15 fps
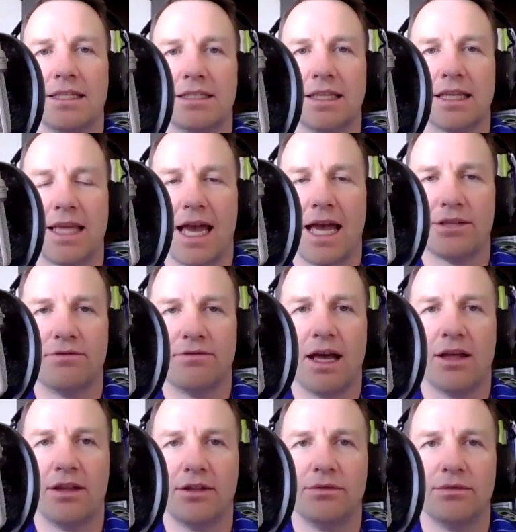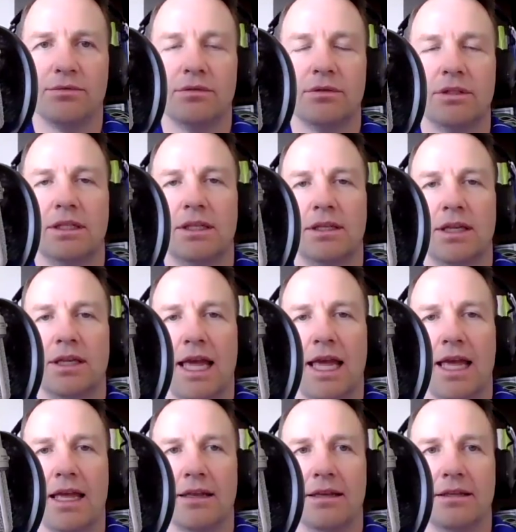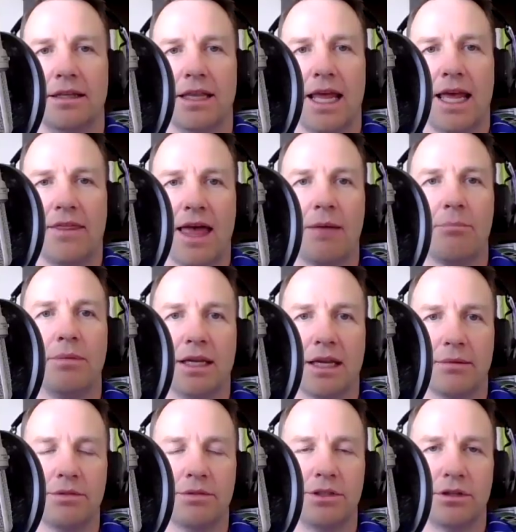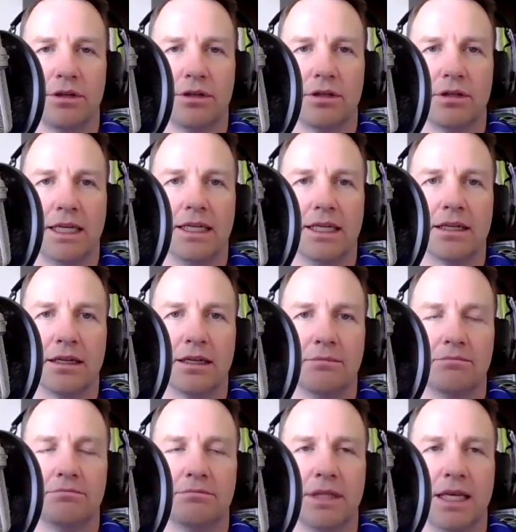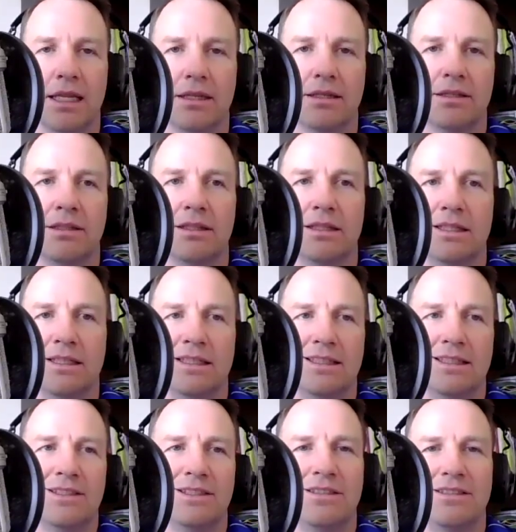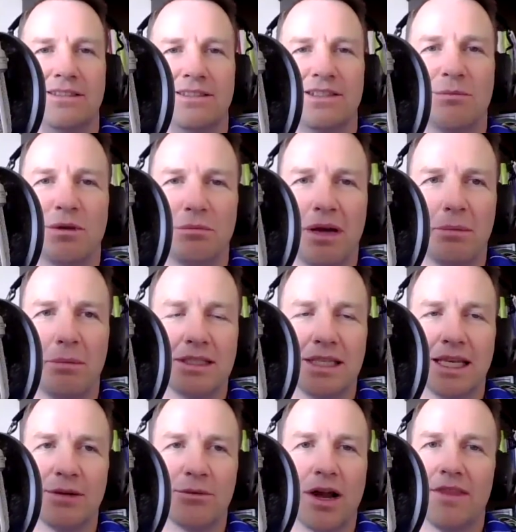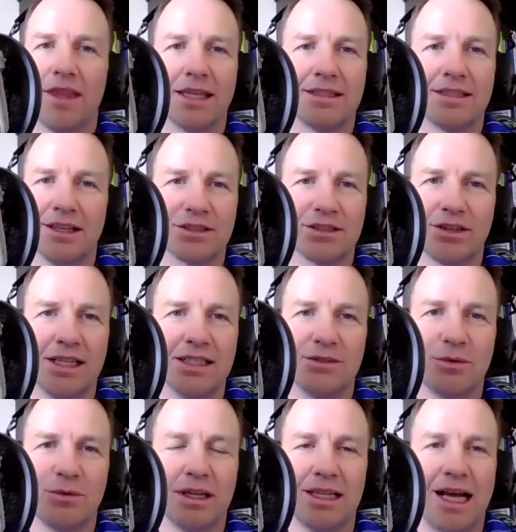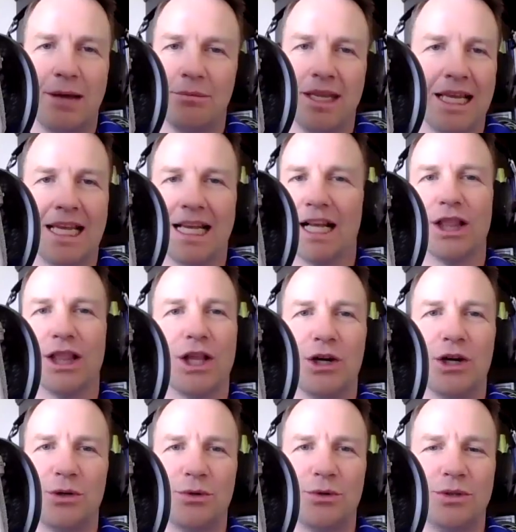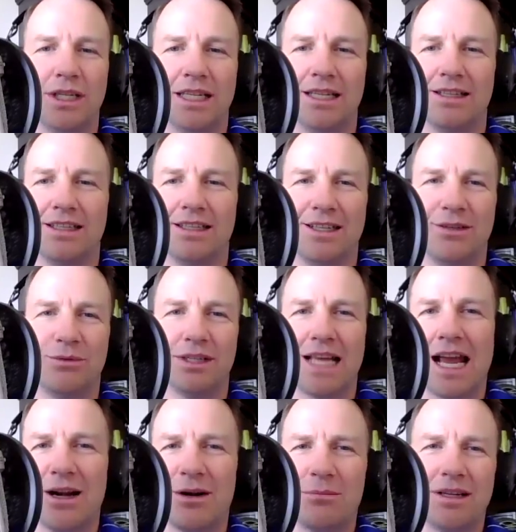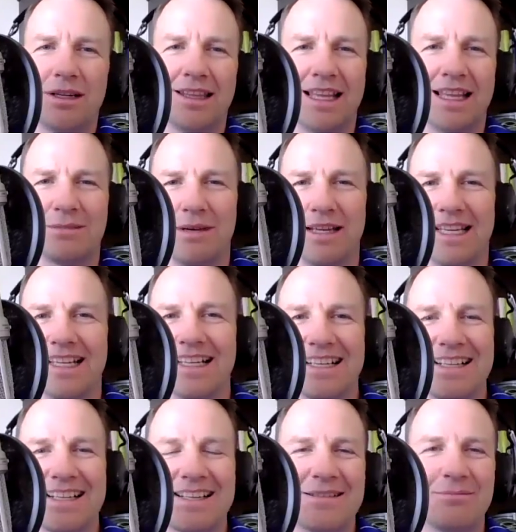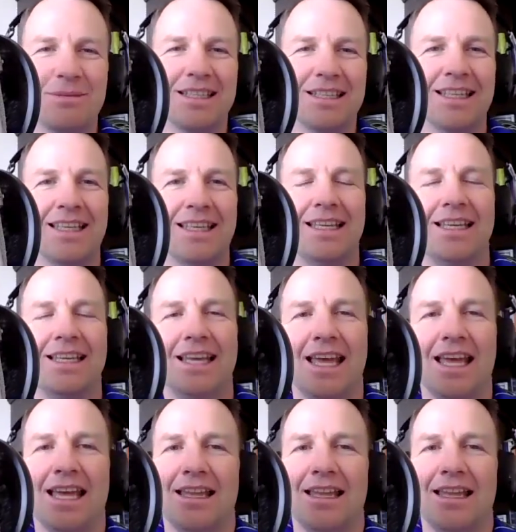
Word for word: against the cash value and and that becomes your income. And someone might be saying, Rob, that sounds crazy. What I'm taking a loan in, in retirement and that's my income. And